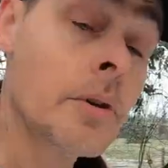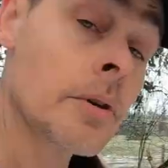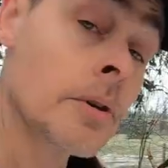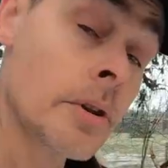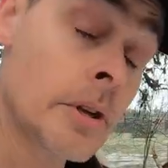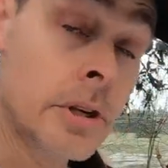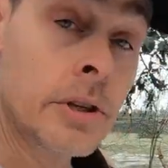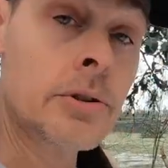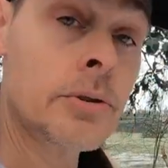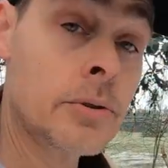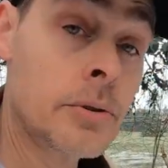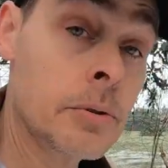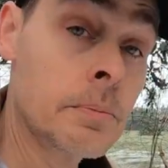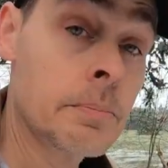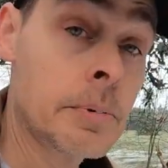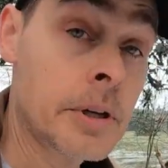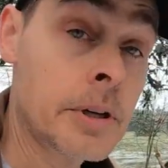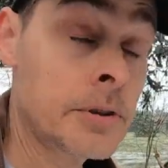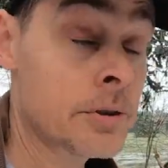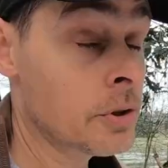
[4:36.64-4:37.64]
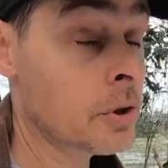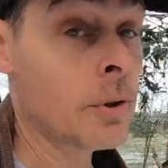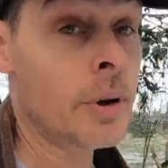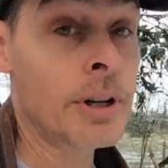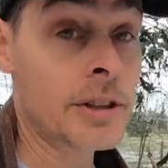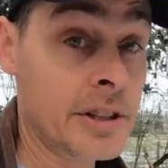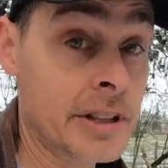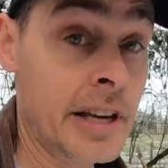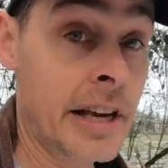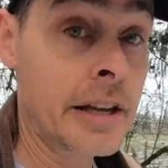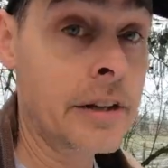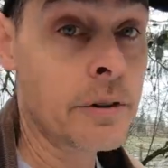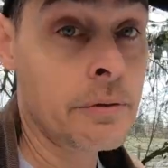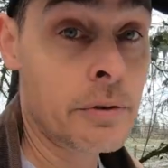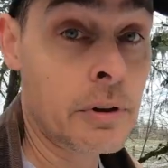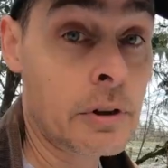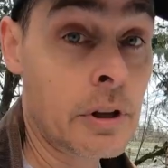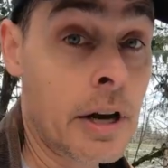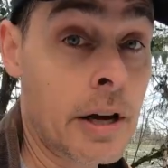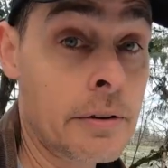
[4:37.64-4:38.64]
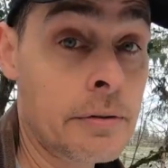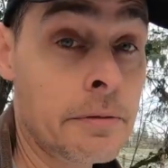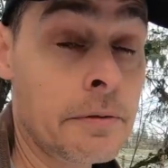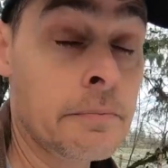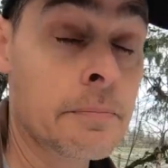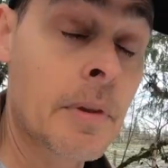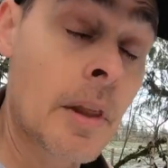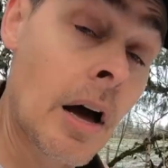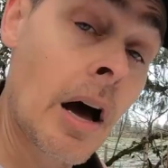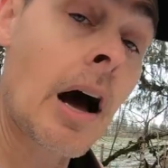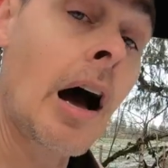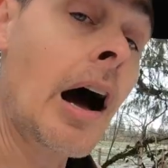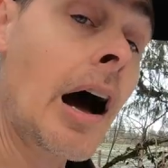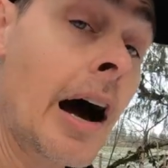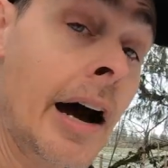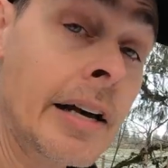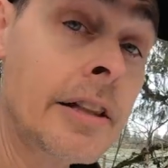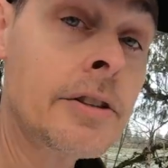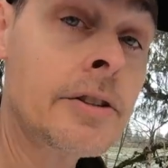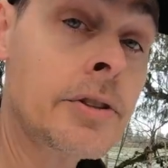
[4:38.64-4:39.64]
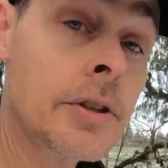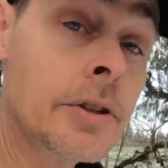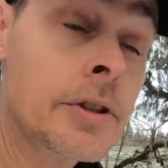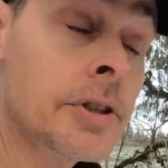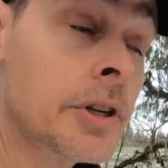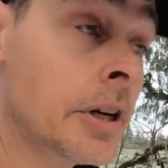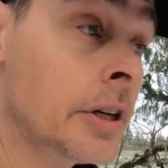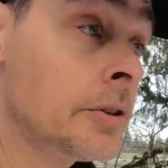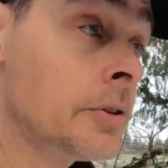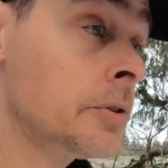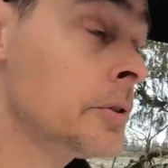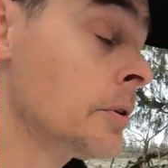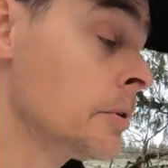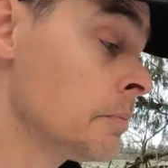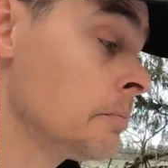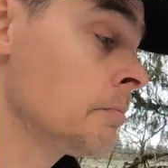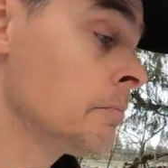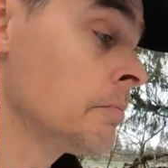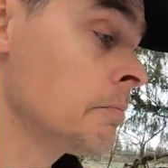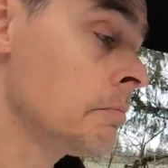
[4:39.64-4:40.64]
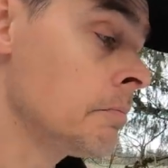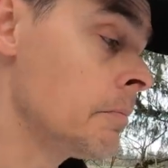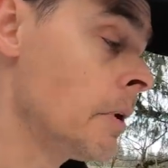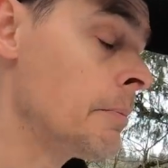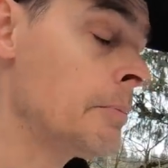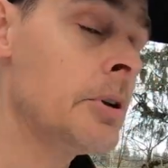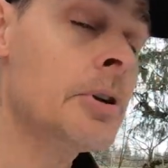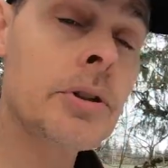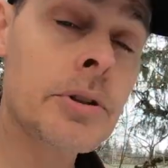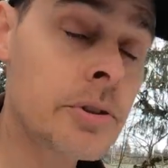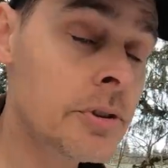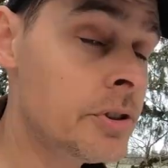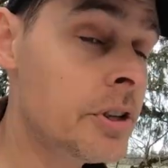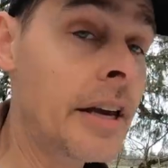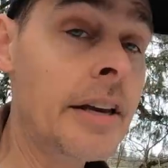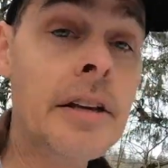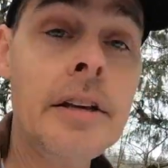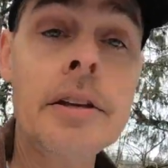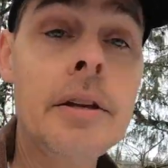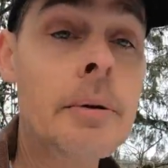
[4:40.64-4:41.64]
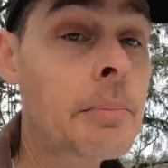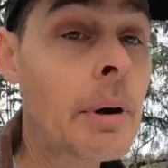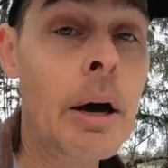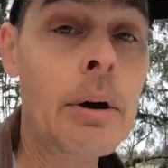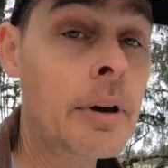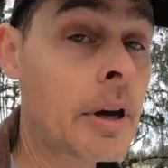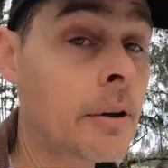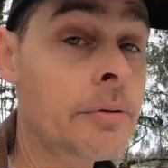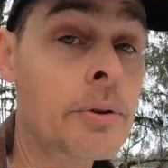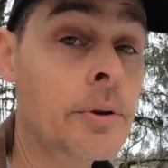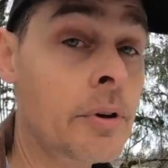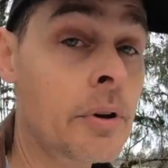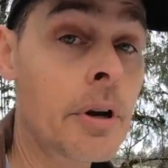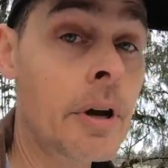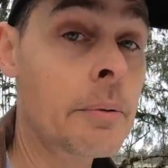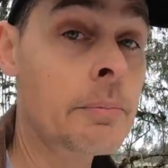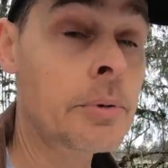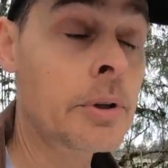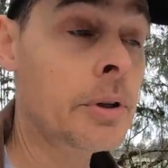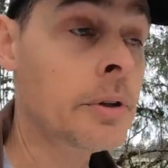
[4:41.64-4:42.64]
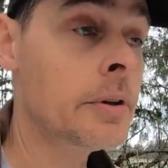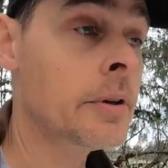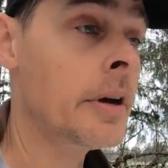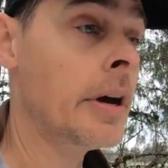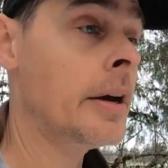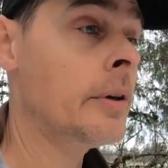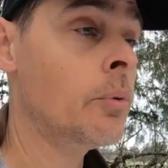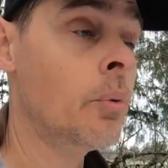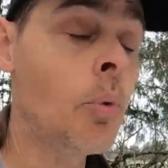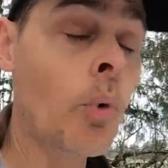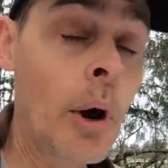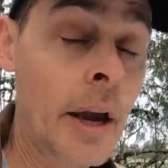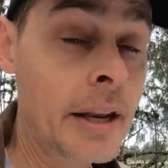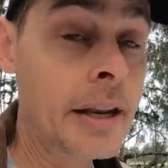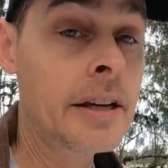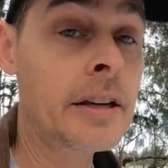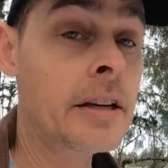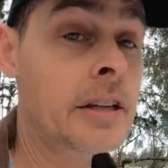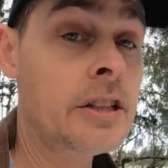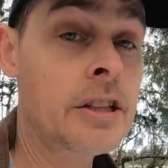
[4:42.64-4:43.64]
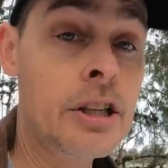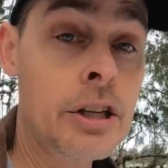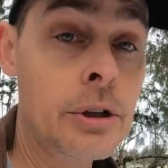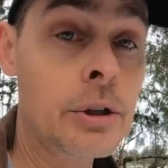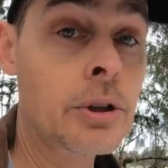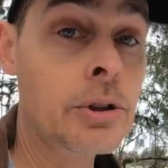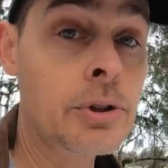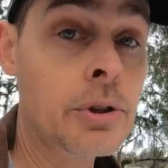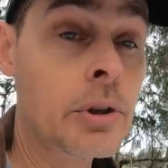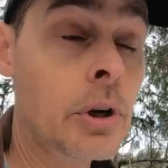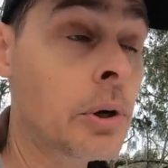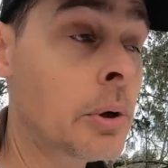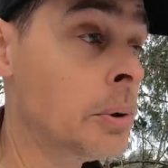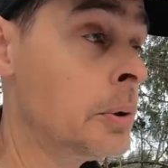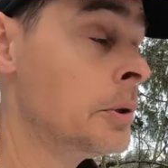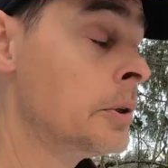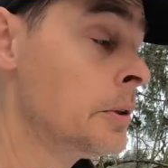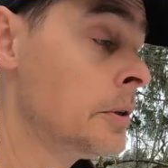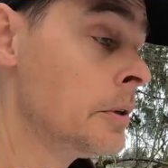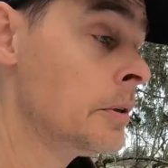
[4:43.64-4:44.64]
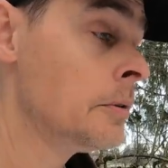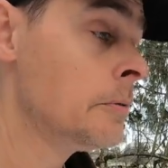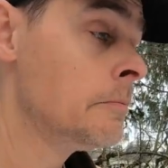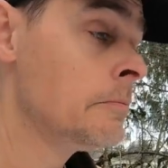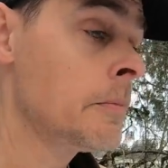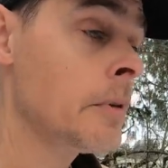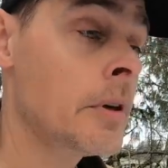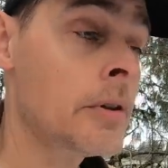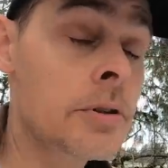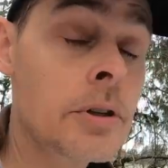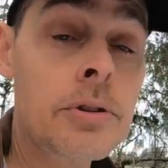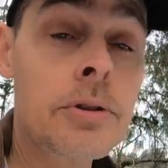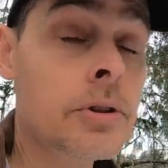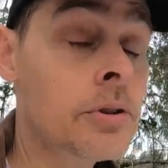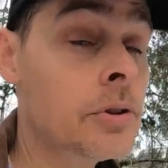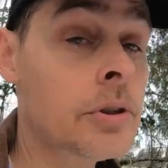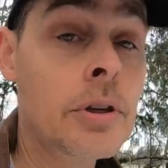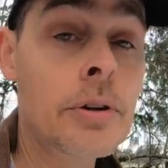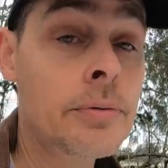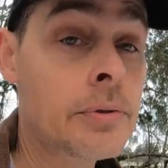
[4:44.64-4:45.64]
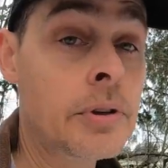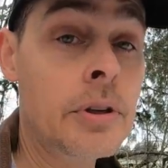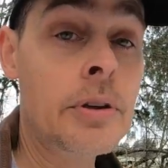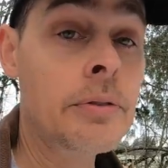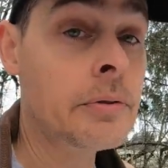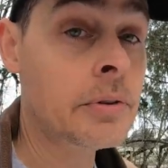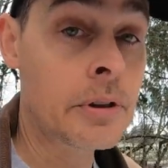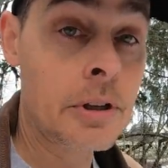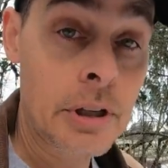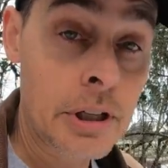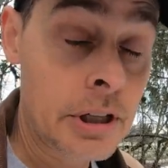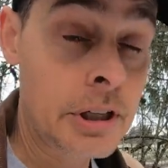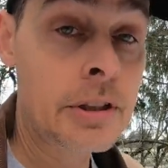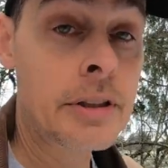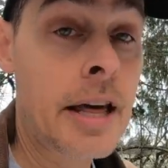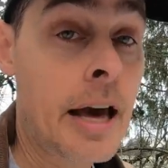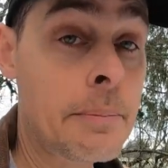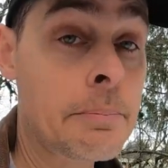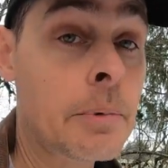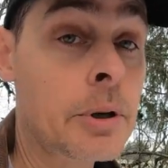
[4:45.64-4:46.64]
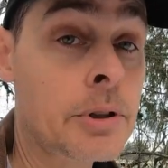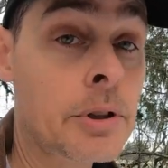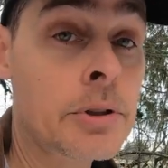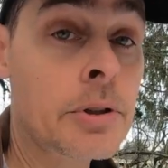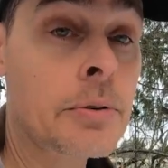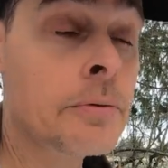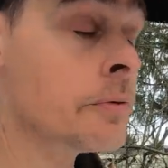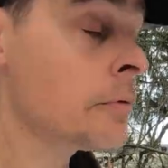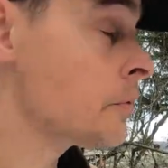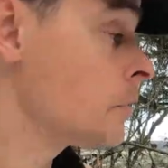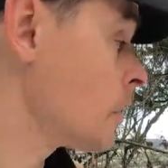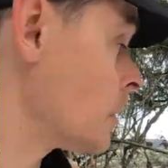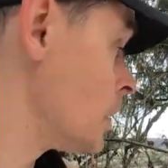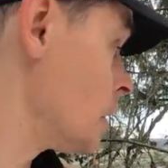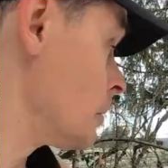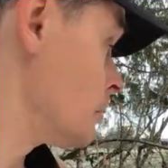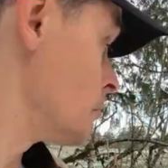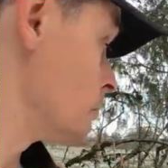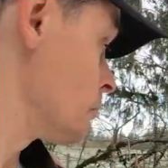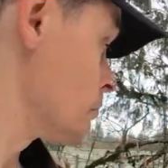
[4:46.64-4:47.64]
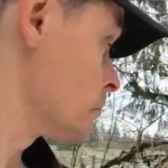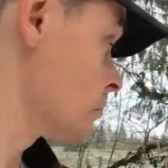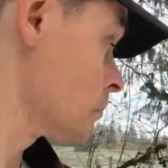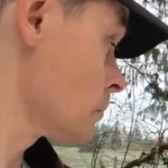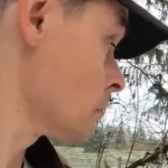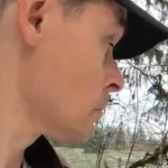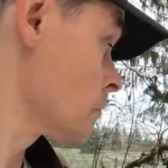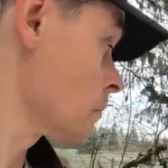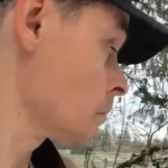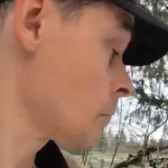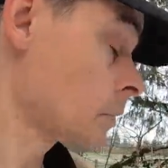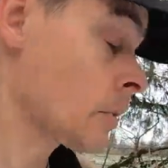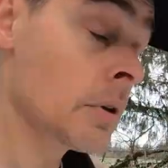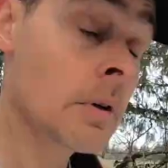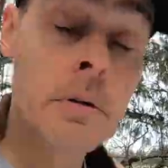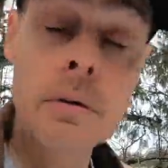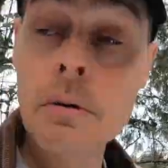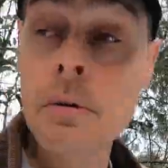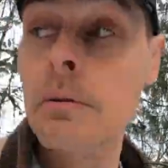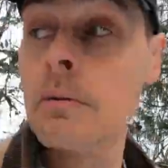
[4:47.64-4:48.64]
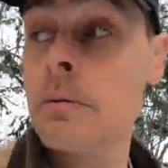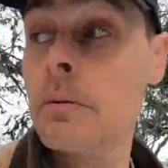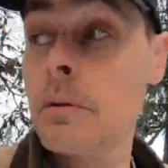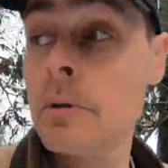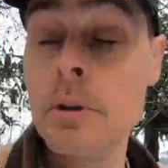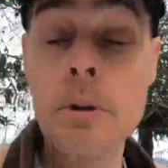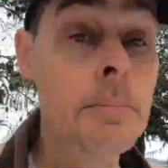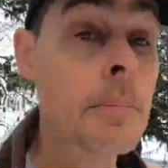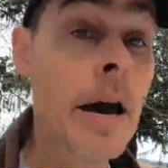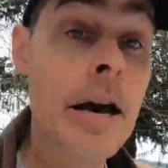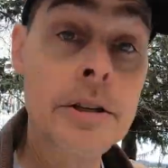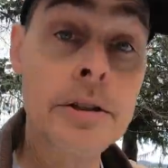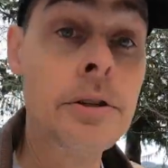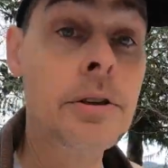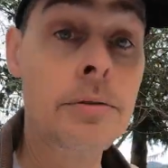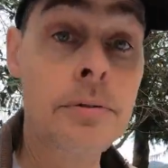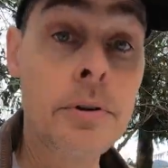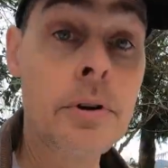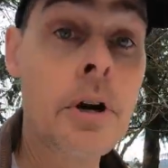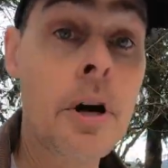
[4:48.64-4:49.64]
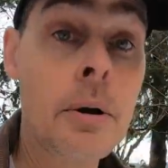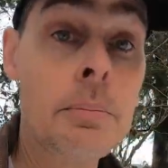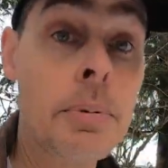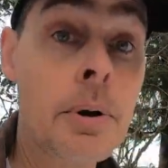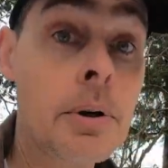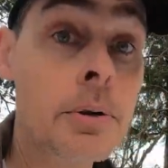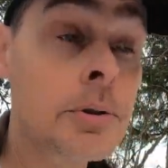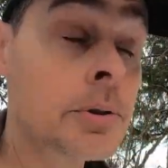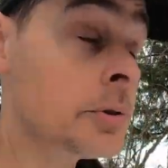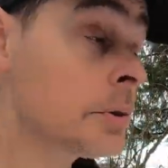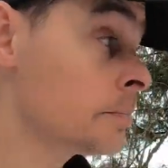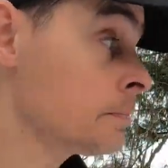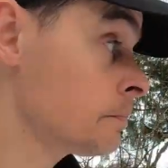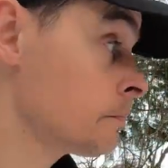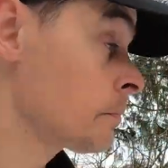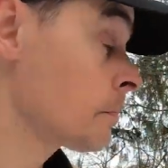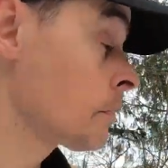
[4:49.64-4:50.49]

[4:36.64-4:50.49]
These two bins are at the end of their life. I'd suggest maybe just taking them out after they're empty and waiting a year or so just to see if you even need that much um, capacity for compost.